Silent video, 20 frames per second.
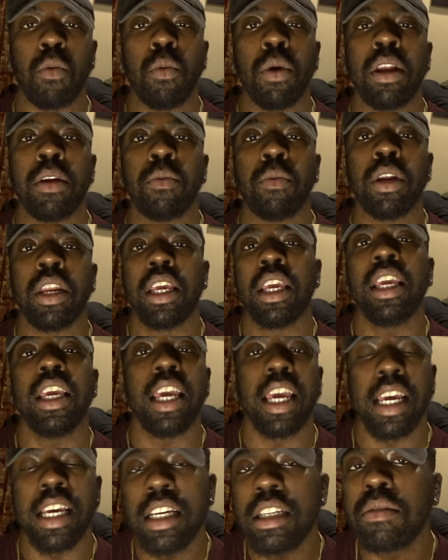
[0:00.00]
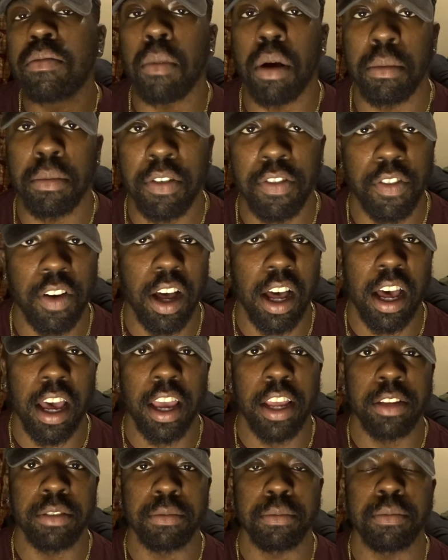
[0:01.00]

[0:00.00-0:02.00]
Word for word: when when he is mummified